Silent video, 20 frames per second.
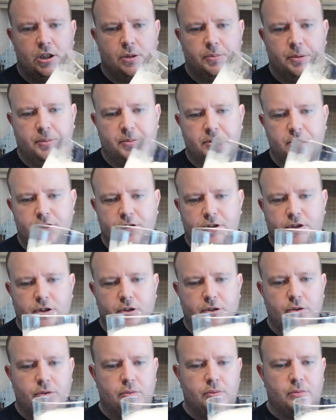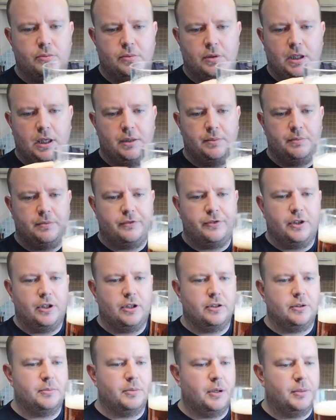The bubbles do
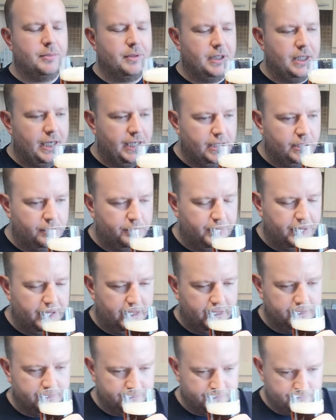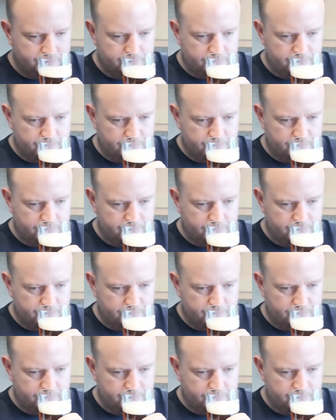follow the bottom of the head of the beer.